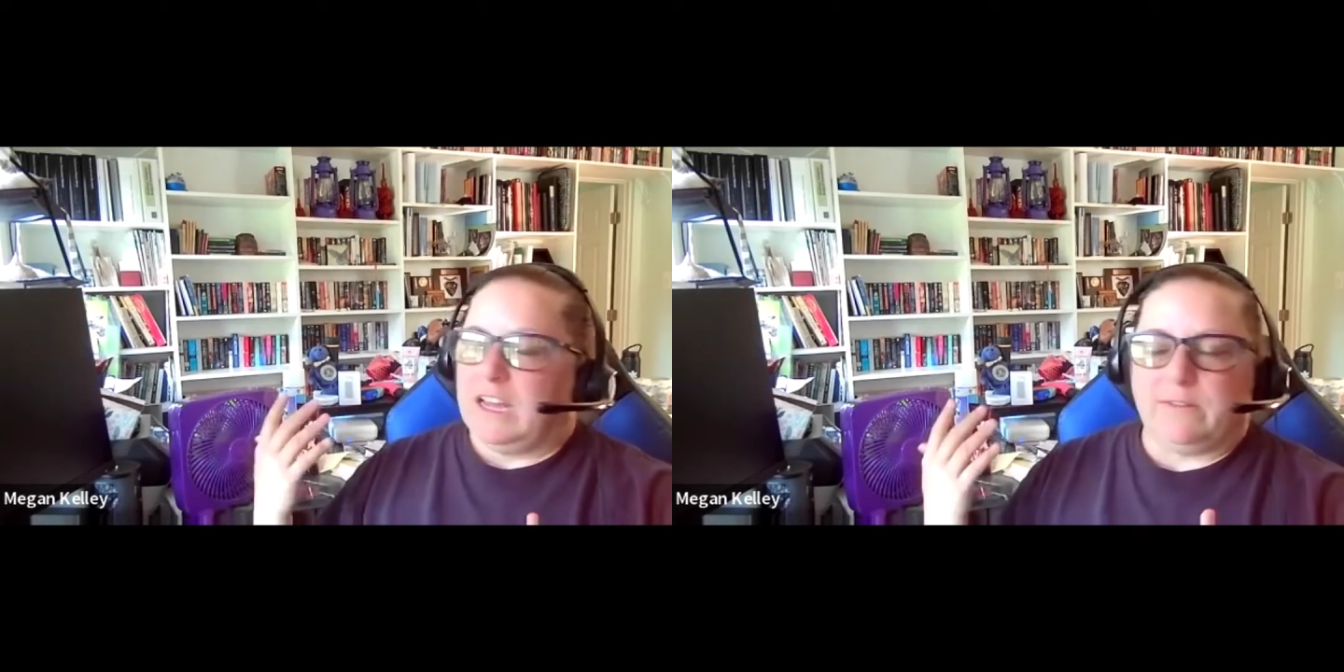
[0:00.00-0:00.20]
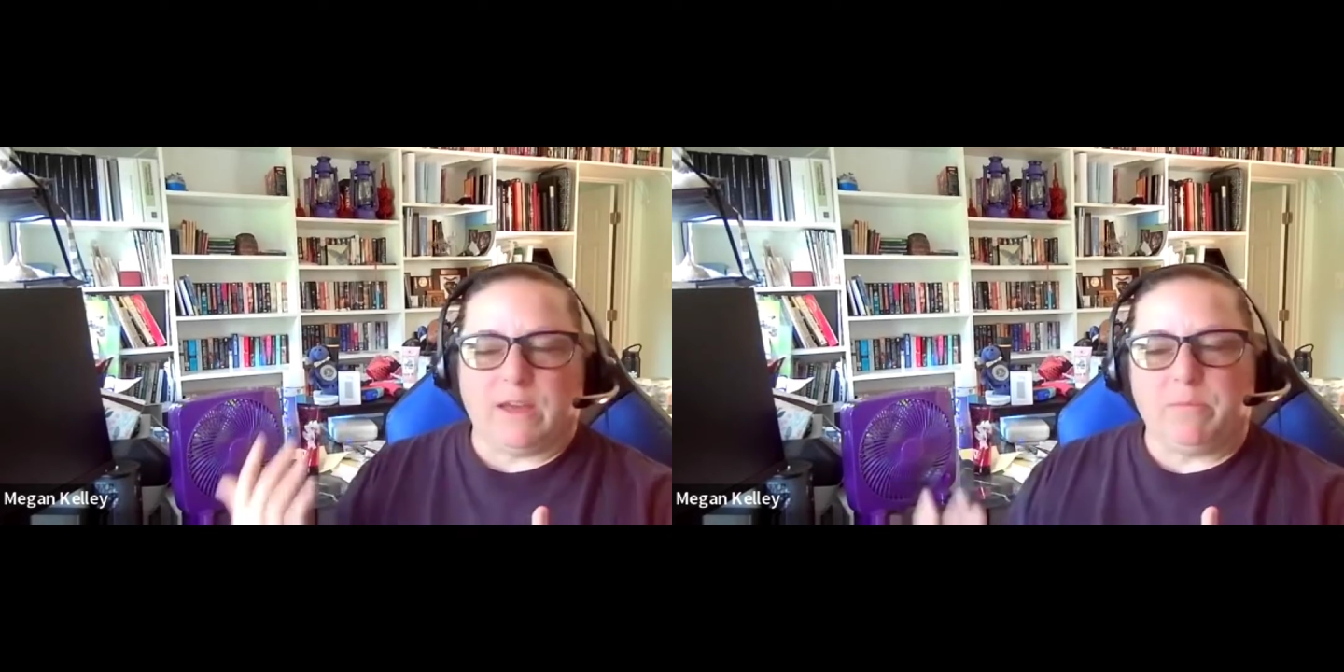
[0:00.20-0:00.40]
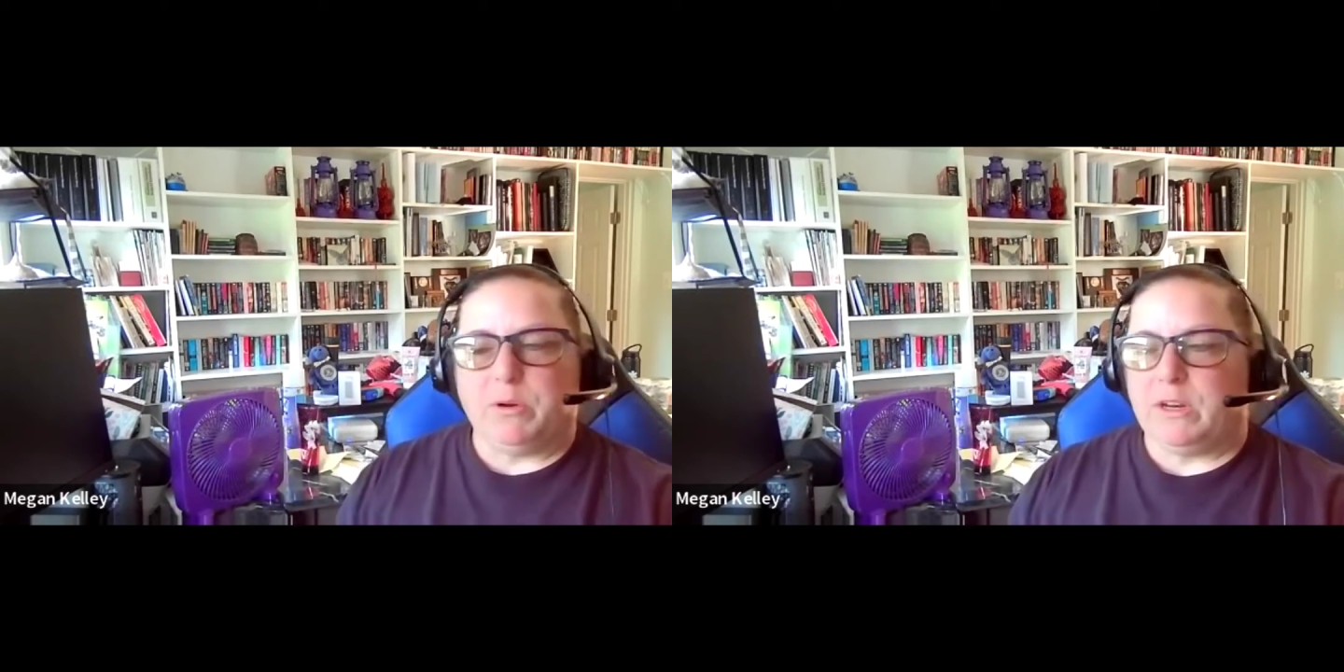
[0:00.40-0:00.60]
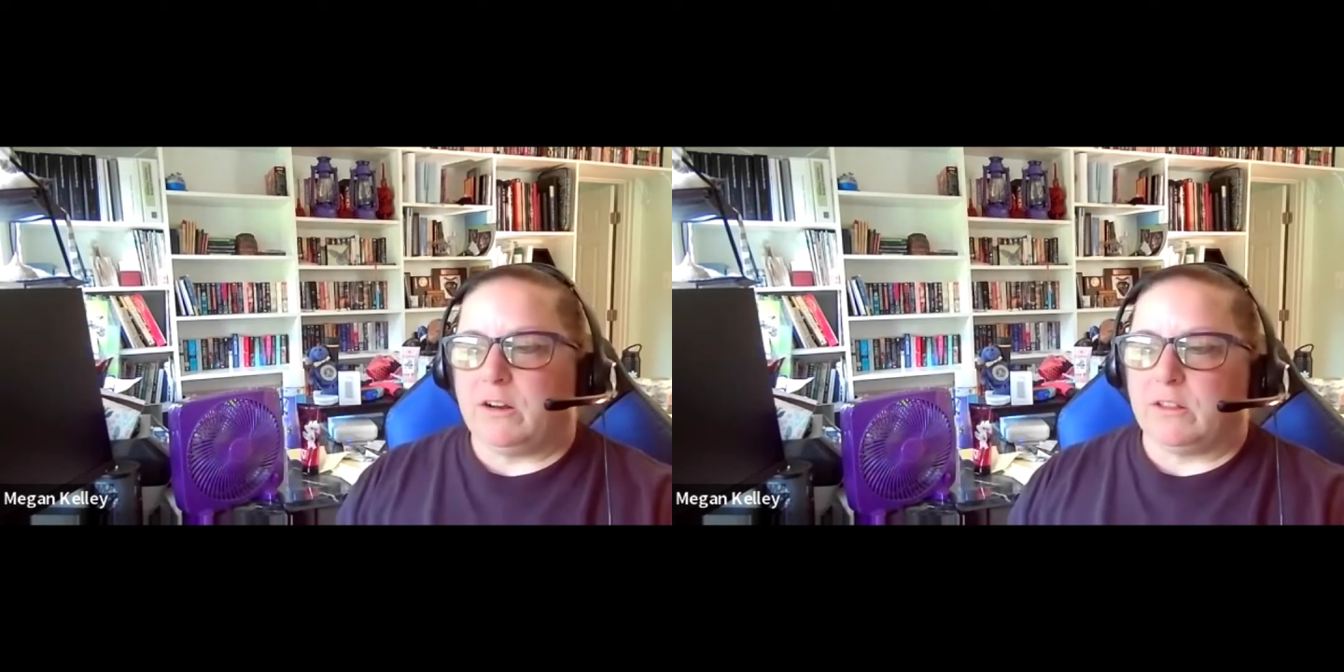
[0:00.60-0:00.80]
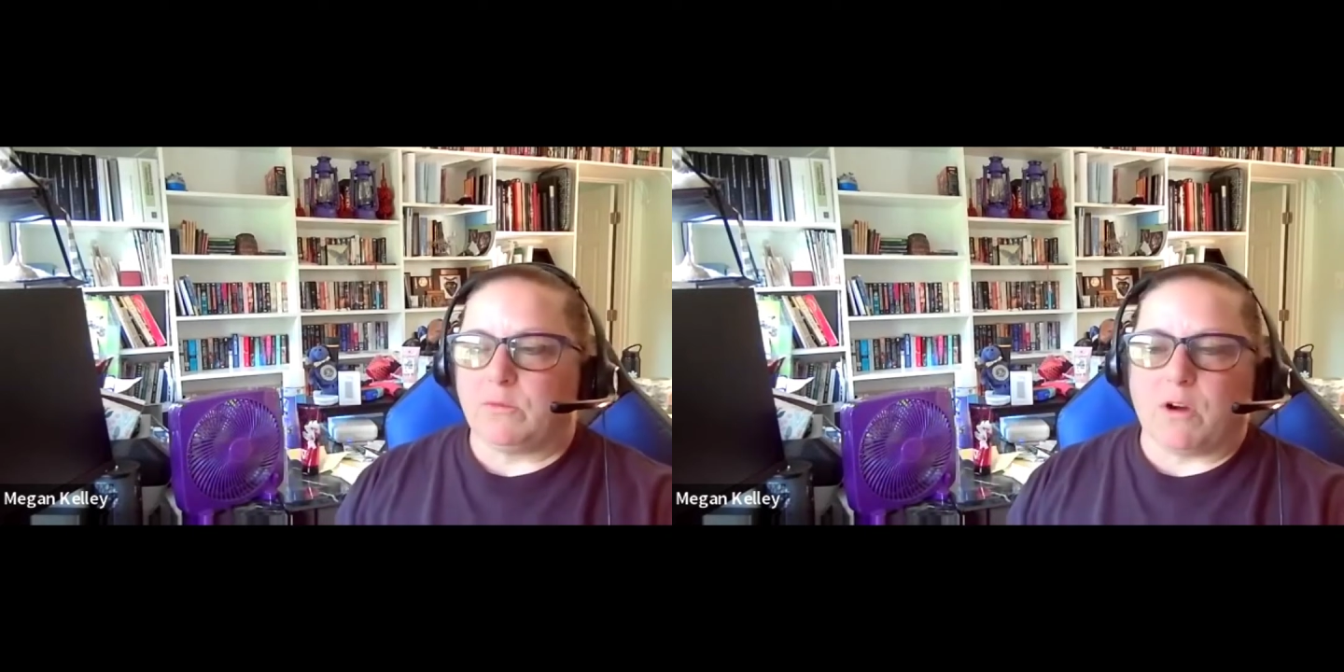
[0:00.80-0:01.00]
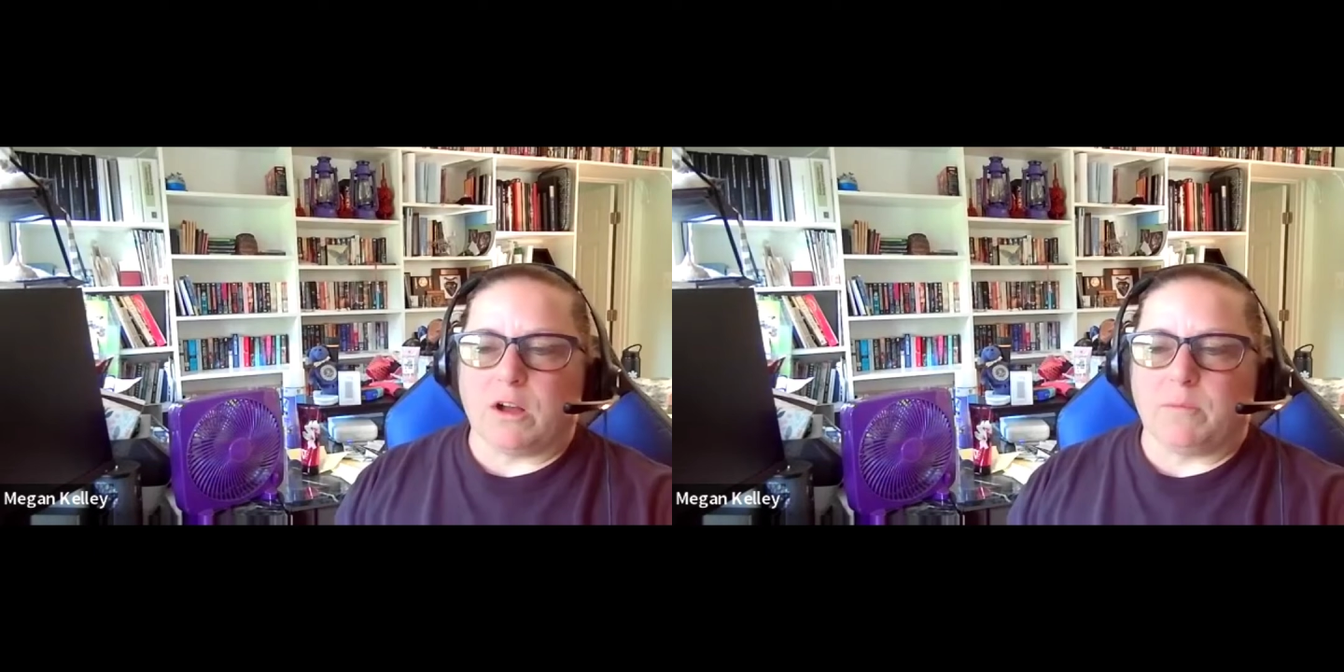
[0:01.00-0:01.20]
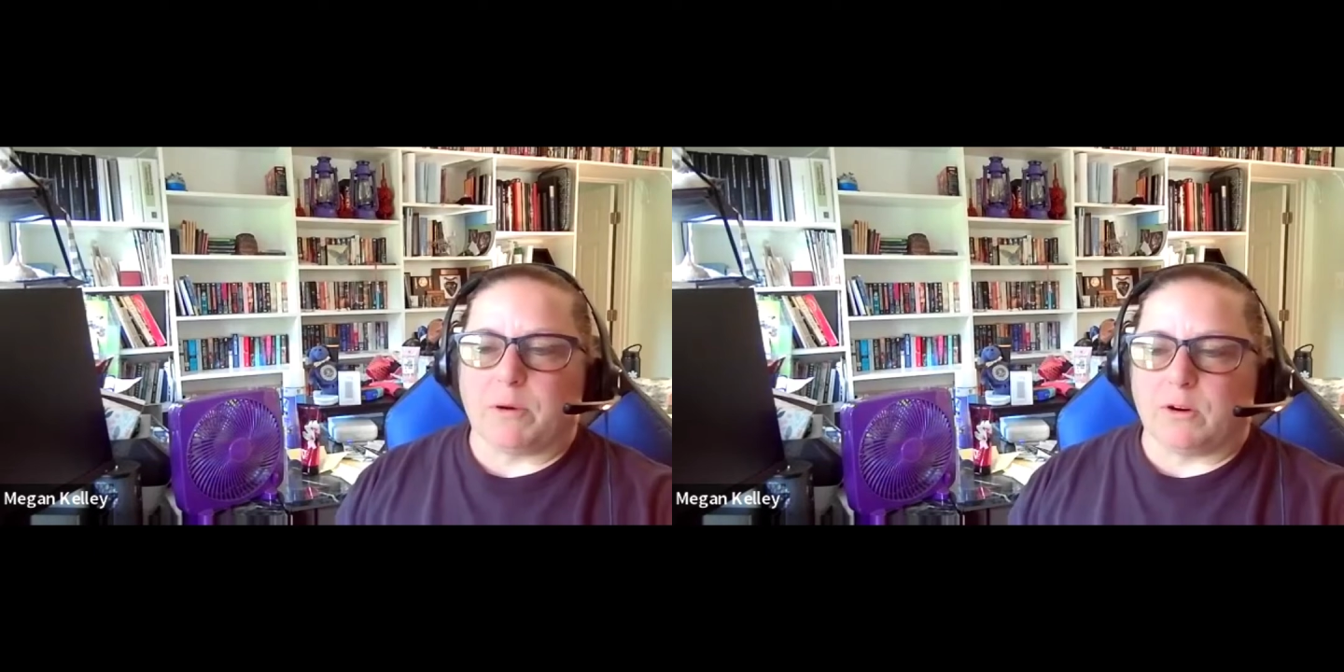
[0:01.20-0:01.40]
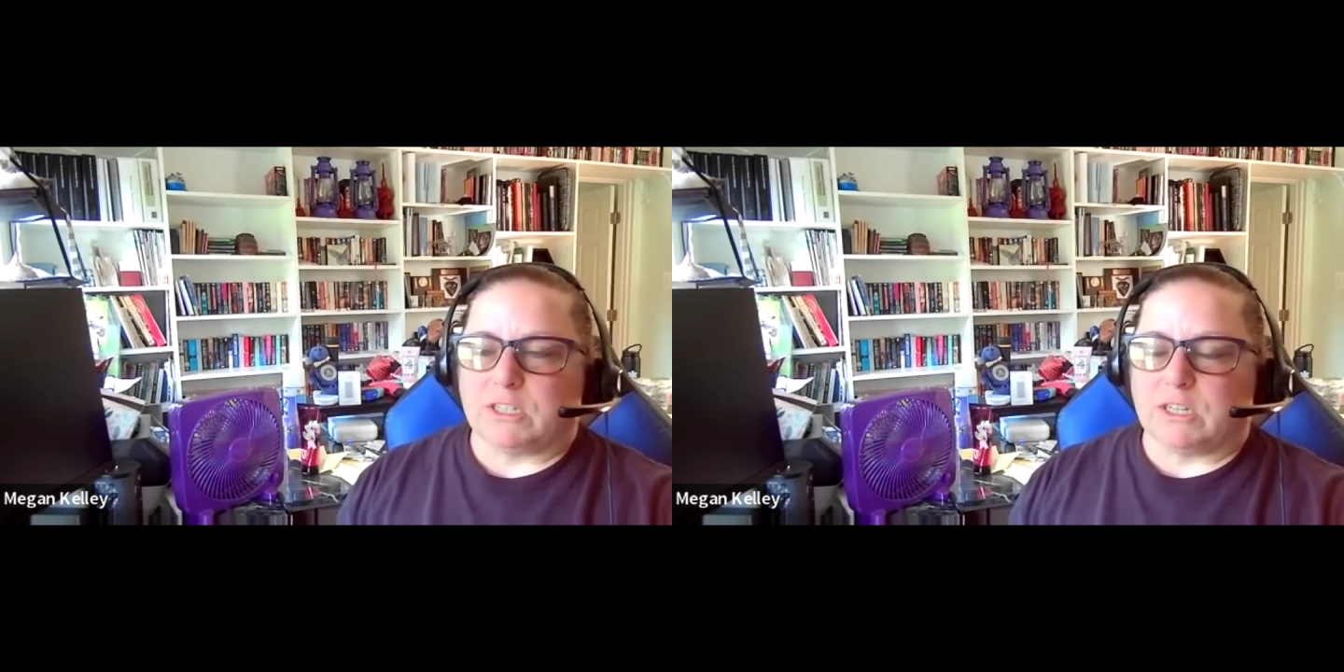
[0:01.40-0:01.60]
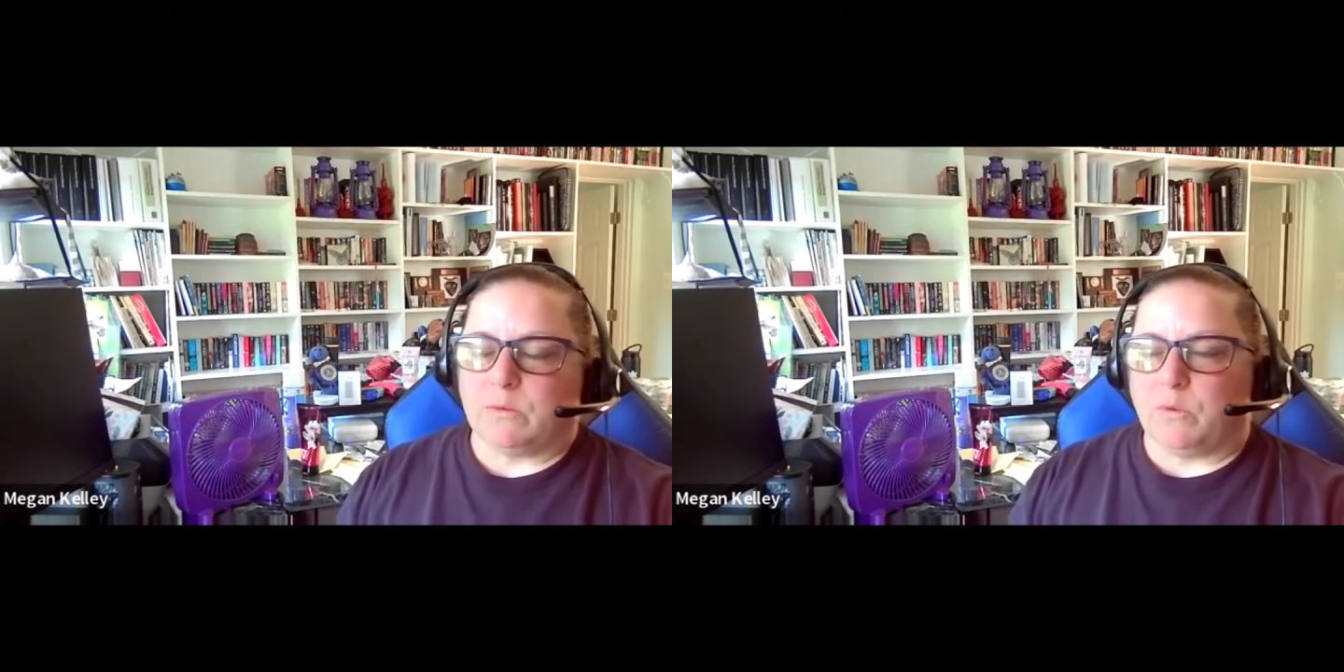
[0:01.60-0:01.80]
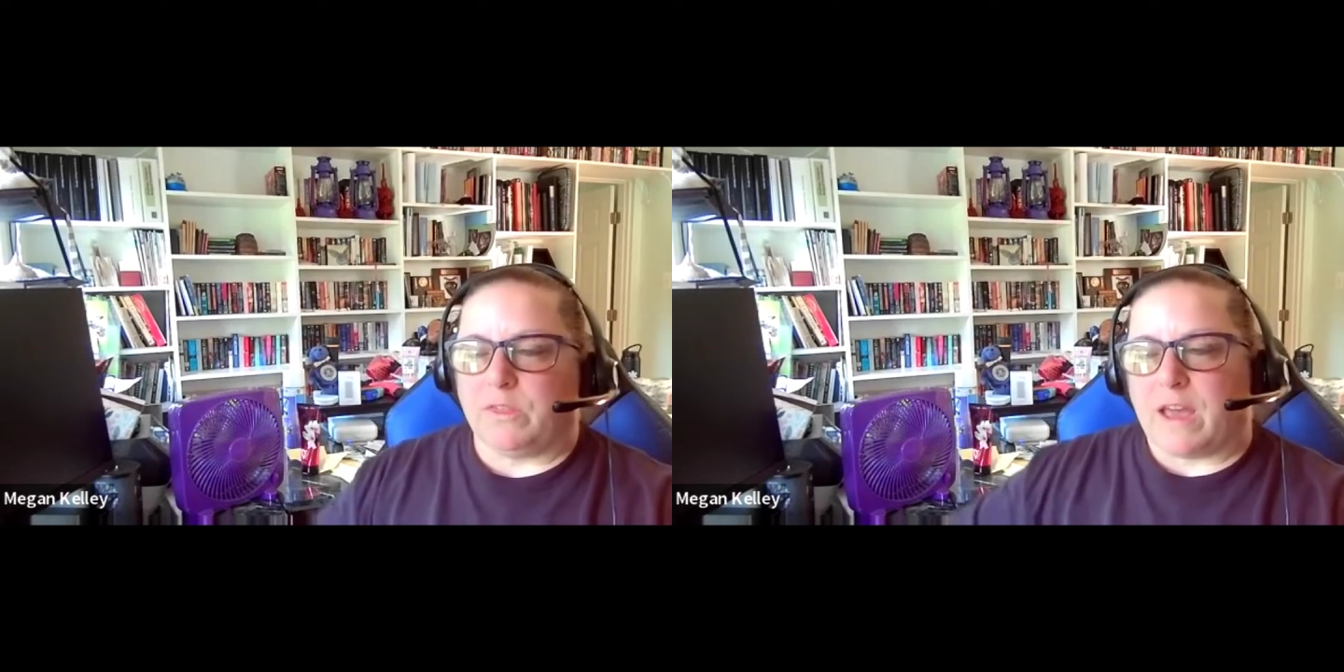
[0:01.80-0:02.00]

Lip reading: if they put it on the wrong person when